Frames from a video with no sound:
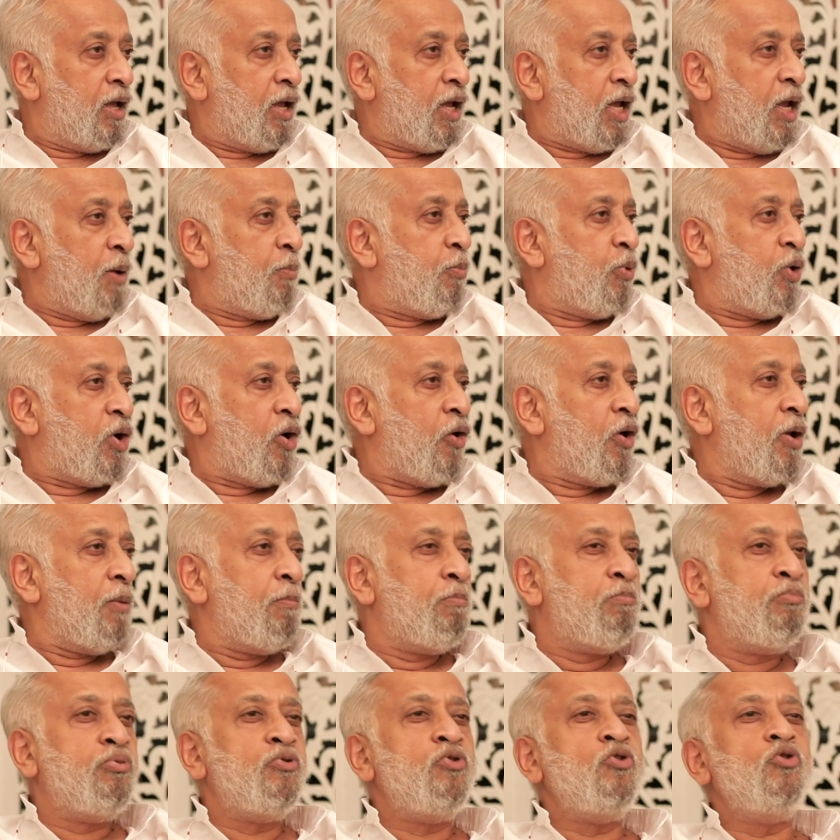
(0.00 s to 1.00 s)
he put out a
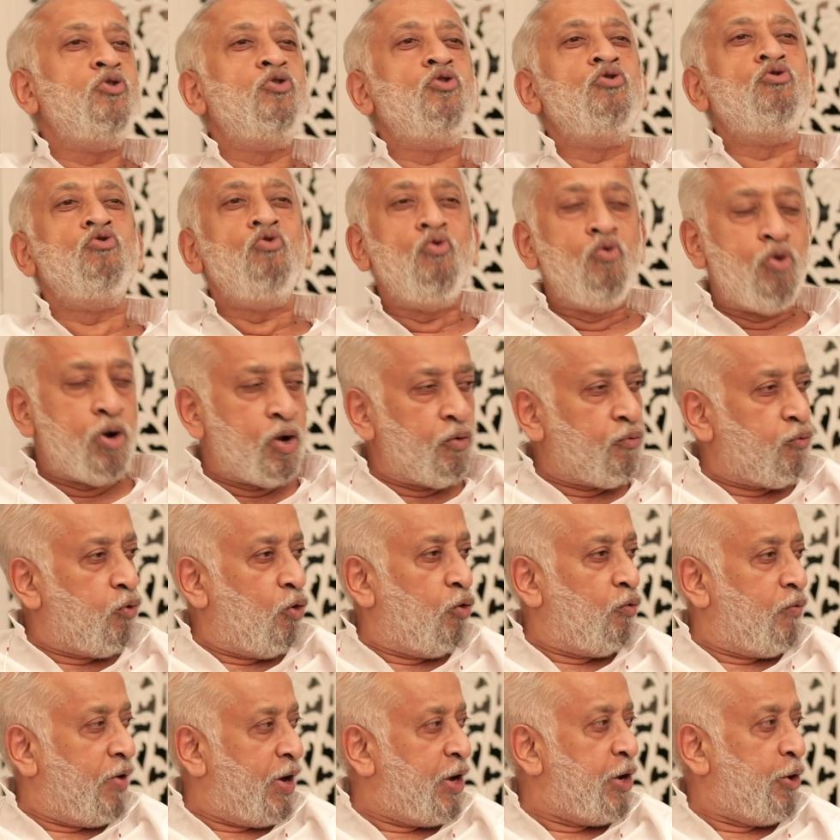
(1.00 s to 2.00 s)
beautiful
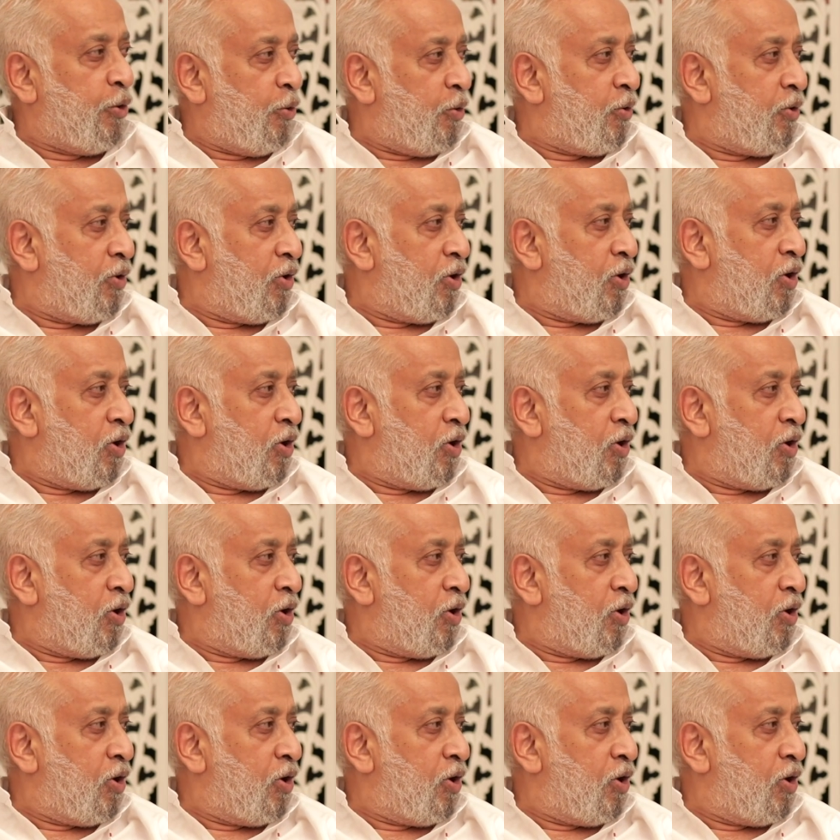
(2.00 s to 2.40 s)
video